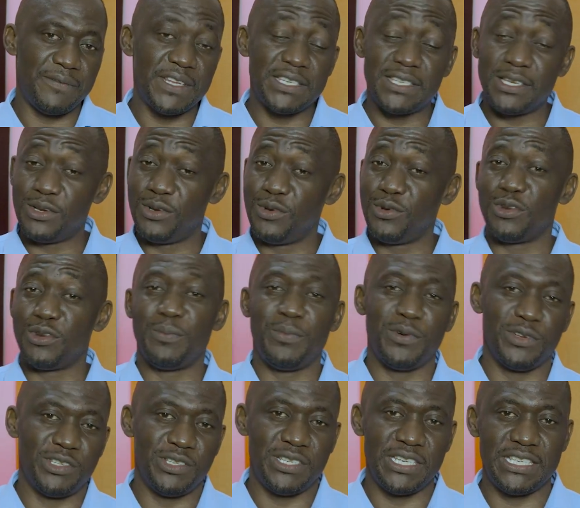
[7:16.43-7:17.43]
this is a good
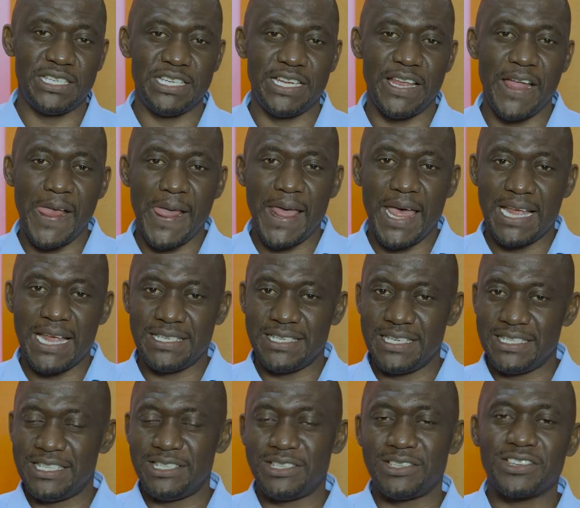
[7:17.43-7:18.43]
opportunity and
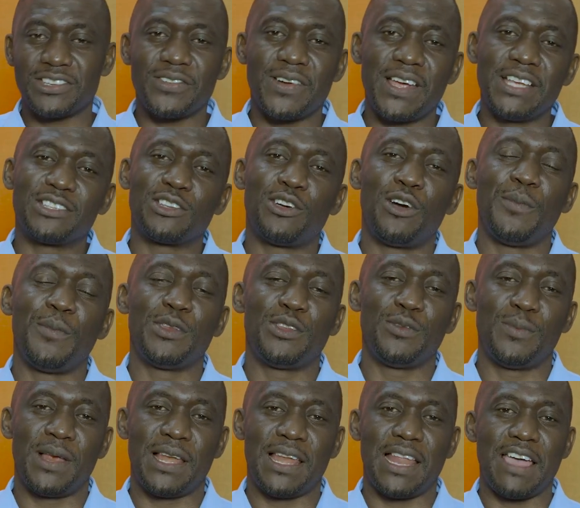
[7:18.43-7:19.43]
say, Jesus Christ, come
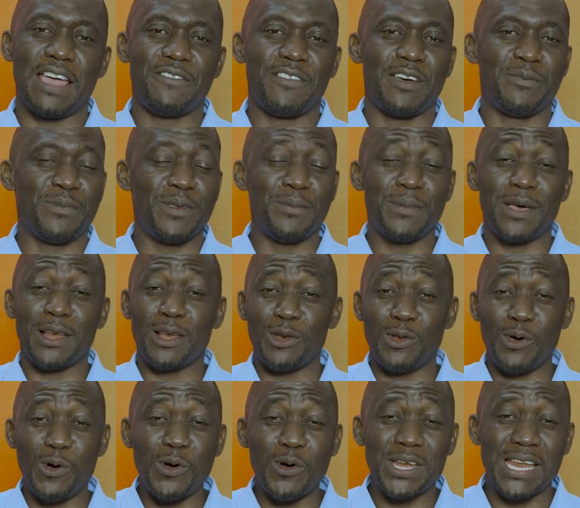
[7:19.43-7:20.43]
into my life and be my
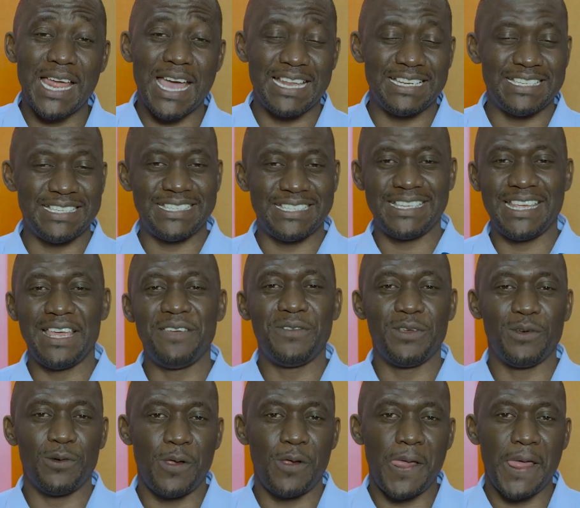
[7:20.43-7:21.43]
Lord and
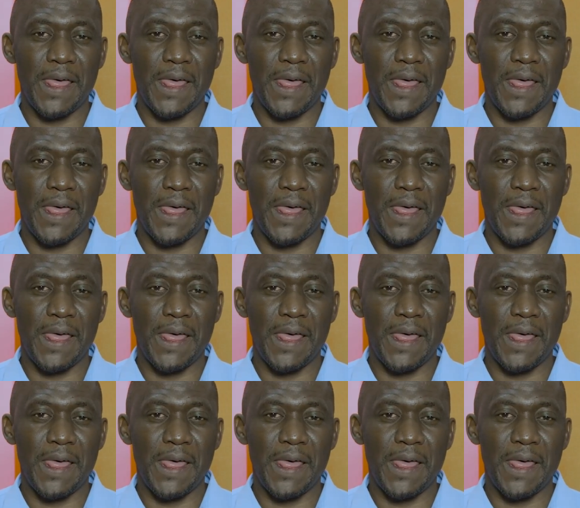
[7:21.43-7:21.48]
Savior.